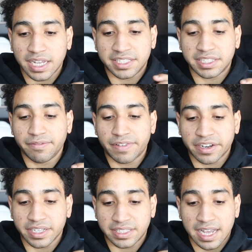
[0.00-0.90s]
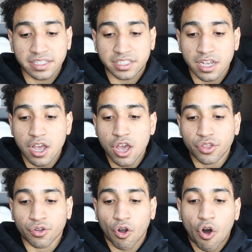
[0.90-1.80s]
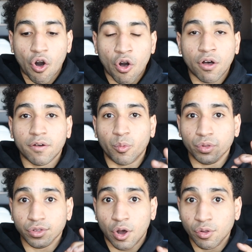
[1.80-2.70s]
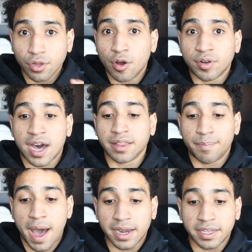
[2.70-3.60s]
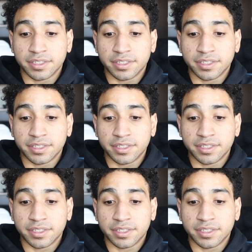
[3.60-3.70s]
that seem very intense, they're all low load on the body.